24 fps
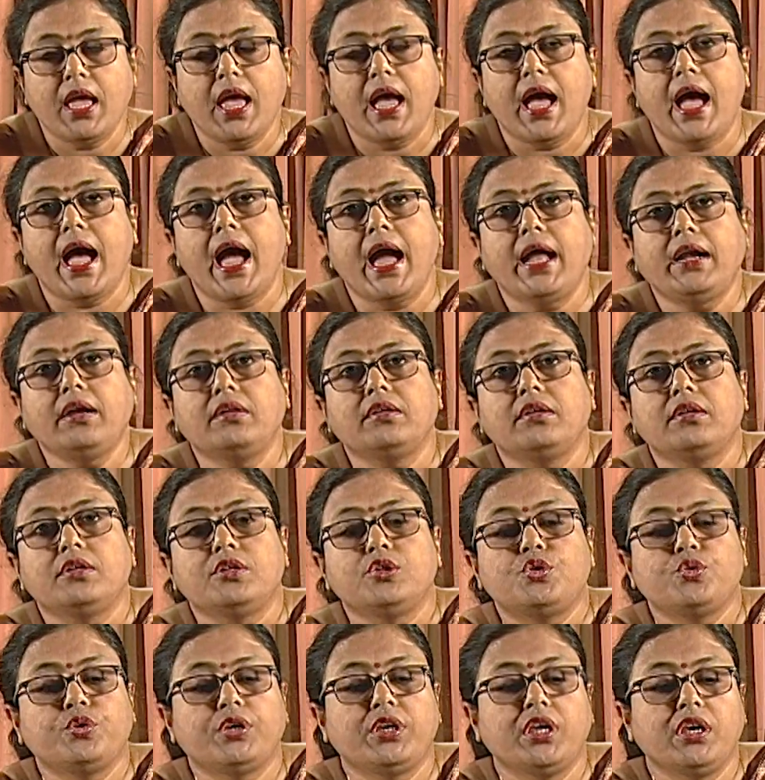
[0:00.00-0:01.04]
and
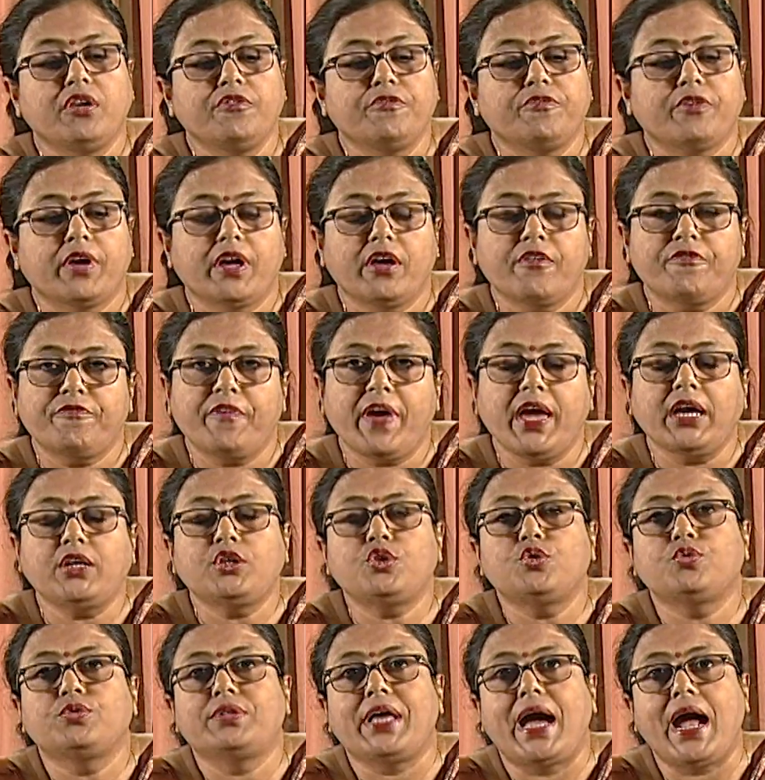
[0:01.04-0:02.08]
to give effect
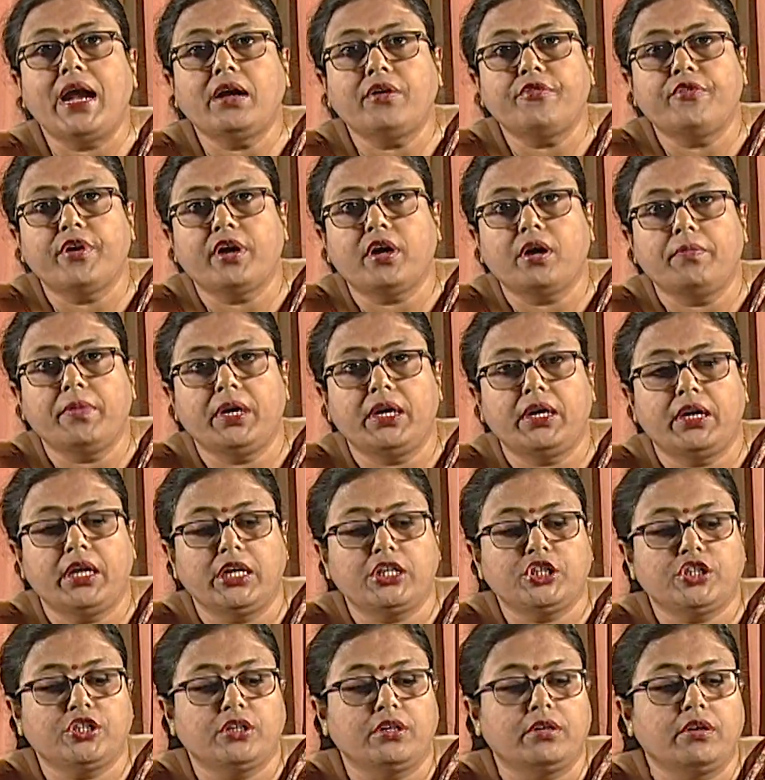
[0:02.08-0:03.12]
to that
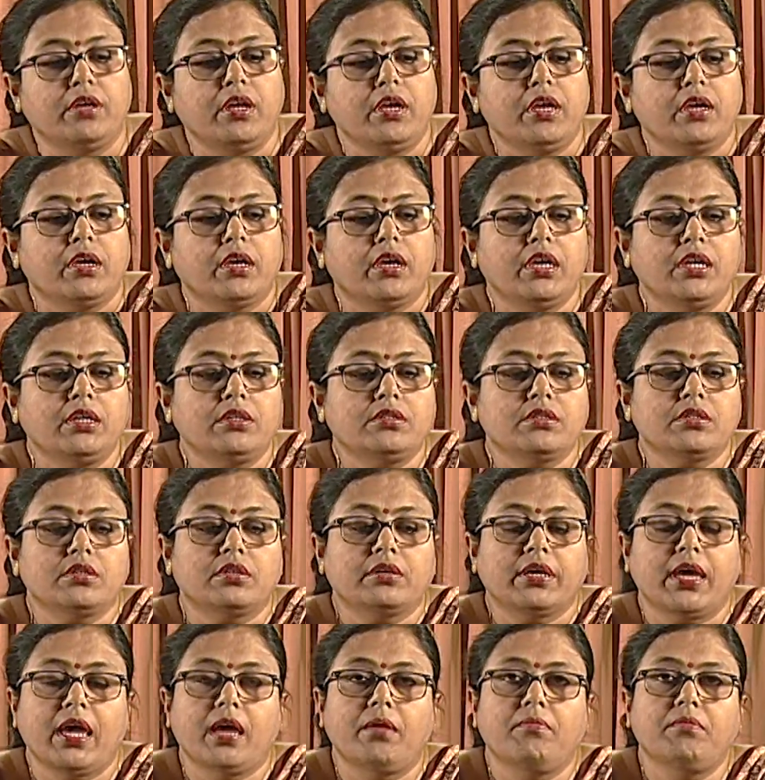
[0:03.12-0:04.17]
recommendation, it
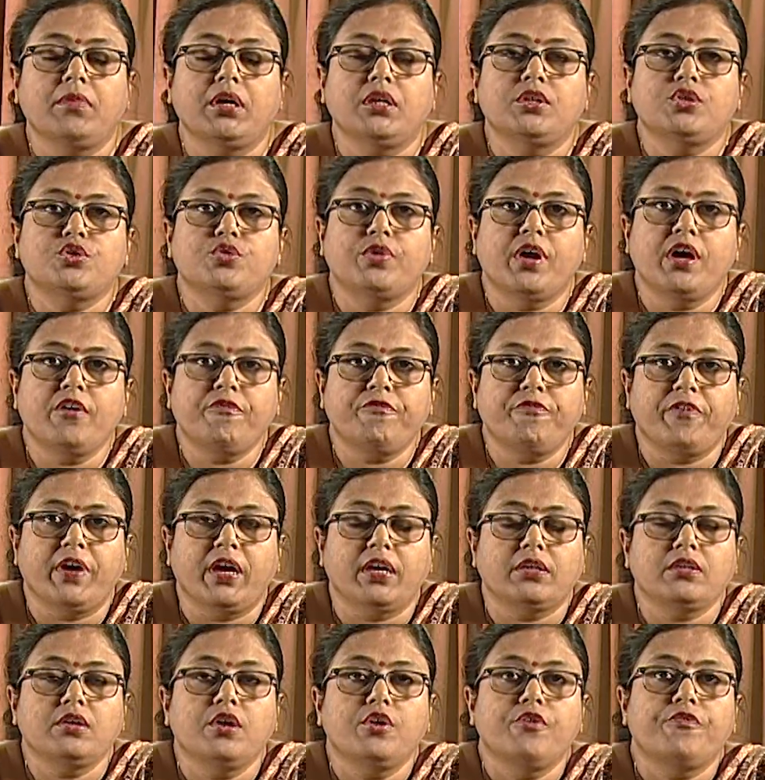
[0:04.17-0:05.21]
came into
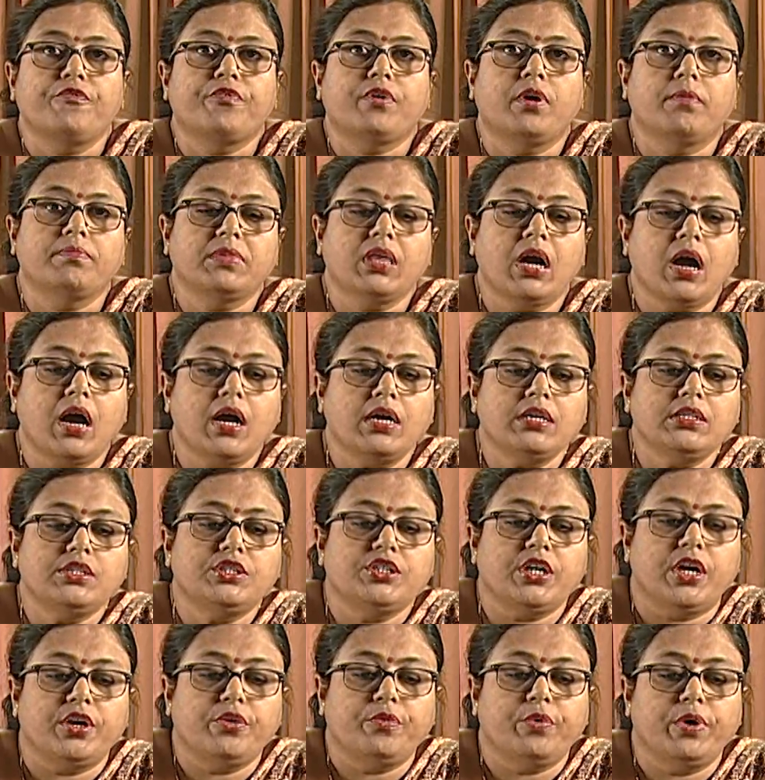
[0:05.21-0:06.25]
effect from 3rd
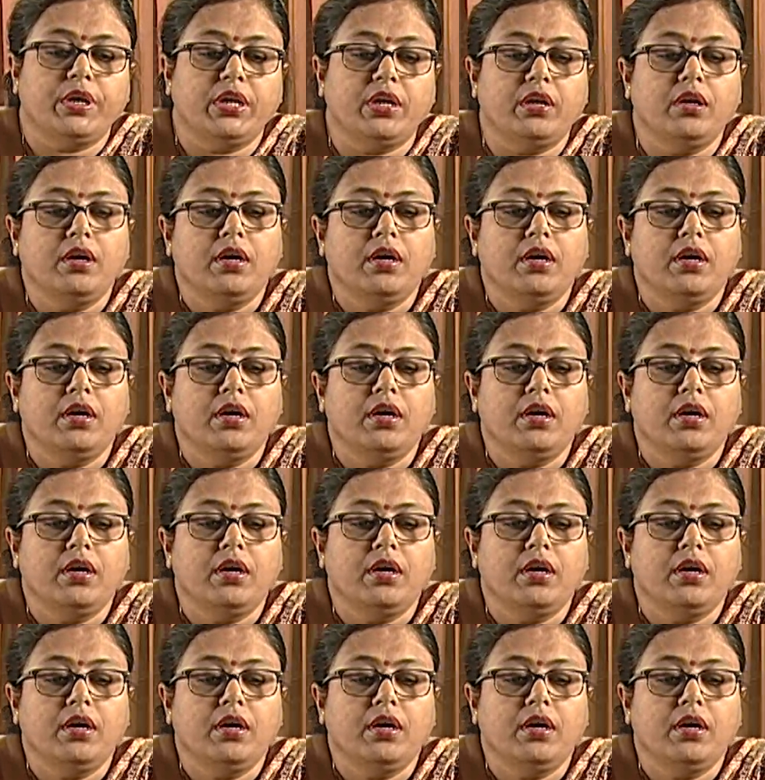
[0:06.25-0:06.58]
January